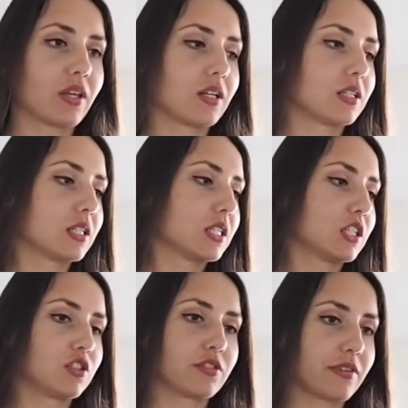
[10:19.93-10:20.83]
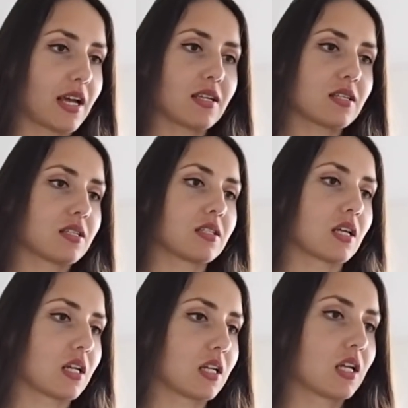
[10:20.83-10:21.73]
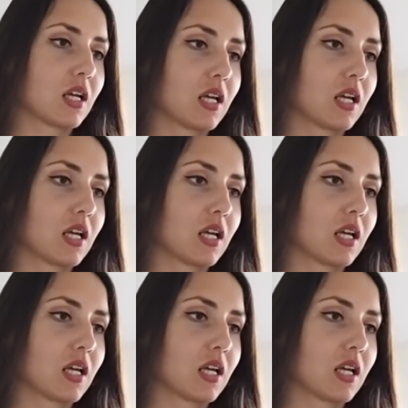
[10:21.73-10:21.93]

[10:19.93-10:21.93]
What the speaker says: and dress and